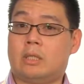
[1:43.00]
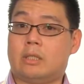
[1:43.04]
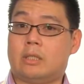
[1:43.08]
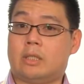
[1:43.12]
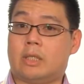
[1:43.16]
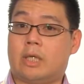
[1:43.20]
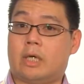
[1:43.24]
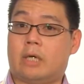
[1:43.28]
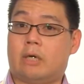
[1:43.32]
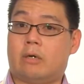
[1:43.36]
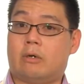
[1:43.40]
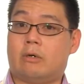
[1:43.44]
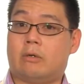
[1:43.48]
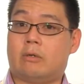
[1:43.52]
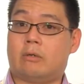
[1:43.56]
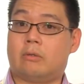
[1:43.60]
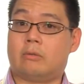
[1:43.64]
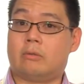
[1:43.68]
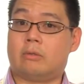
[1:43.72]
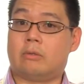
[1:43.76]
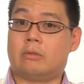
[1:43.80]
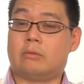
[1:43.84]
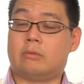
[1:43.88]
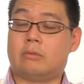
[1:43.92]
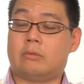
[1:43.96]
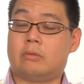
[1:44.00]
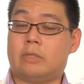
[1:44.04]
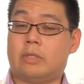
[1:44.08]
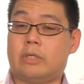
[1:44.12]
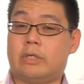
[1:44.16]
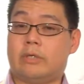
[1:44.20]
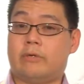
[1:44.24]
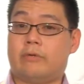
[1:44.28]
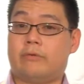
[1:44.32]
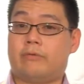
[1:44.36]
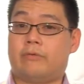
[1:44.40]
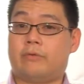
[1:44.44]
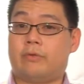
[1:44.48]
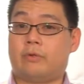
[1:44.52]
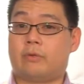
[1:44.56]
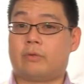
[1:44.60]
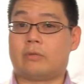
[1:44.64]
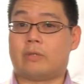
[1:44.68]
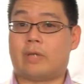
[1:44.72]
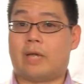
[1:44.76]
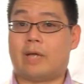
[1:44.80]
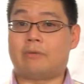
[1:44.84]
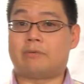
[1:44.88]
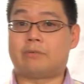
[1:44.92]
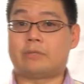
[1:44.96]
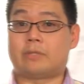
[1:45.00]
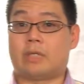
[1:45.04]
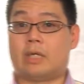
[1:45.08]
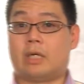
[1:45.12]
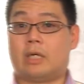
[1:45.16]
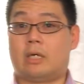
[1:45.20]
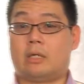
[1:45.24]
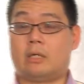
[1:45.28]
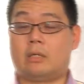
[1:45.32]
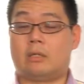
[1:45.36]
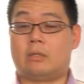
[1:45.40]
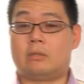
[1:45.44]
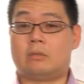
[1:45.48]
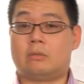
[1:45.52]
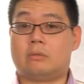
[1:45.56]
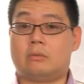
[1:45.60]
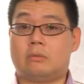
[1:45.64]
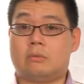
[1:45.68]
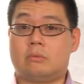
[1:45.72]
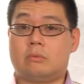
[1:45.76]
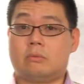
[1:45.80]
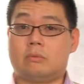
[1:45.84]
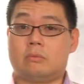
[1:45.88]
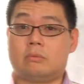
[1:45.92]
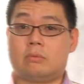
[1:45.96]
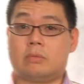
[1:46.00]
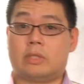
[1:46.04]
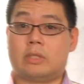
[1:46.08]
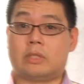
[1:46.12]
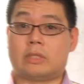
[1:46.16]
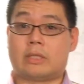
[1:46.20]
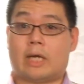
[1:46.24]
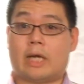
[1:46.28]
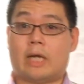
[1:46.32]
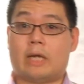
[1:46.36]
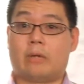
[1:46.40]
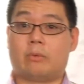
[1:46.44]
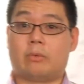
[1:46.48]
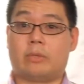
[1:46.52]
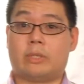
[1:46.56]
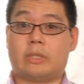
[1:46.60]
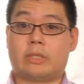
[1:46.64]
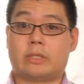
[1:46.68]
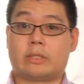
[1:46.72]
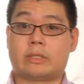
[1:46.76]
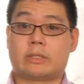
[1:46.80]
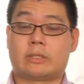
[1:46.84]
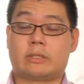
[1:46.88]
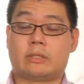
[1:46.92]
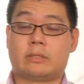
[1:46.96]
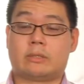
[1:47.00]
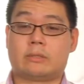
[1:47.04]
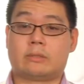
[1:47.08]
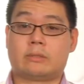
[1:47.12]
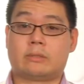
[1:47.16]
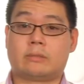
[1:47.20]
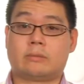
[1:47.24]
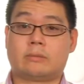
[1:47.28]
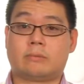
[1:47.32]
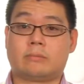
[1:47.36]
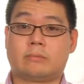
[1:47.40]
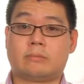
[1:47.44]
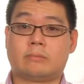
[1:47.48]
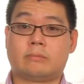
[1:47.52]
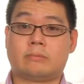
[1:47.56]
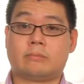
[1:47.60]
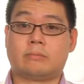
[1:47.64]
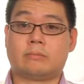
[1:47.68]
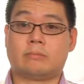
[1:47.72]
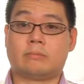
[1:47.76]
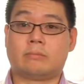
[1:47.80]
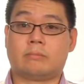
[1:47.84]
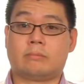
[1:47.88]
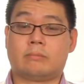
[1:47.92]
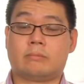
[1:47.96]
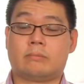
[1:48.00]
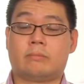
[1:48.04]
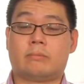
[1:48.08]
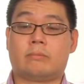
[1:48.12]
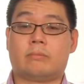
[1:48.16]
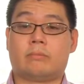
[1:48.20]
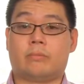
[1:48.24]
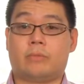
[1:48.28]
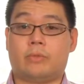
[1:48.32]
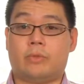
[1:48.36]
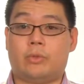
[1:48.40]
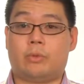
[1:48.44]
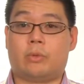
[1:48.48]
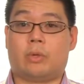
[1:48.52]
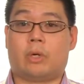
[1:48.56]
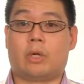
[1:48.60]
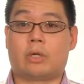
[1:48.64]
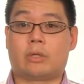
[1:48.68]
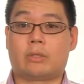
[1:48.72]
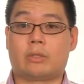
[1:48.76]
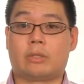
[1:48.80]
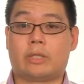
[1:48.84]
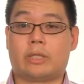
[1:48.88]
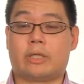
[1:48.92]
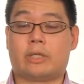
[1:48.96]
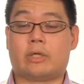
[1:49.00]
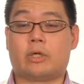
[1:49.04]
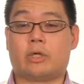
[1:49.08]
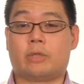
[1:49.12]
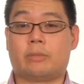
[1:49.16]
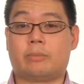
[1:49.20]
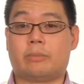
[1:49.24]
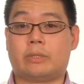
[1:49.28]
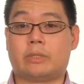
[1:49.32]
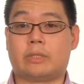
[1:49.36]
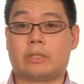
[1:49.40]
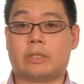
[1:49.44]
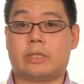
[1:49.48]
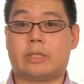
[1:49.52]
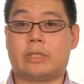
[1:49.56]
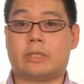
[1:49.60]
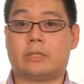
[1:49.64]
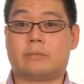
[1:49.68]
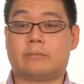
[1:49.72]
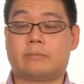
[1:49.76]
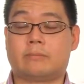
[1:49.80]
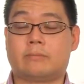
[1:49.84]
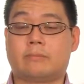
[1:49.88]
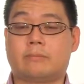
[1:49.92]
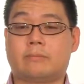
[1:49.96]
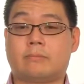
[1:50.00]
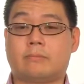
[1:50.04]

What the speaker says: Now, if your lifestyle was high risk, you are going to get herpes again.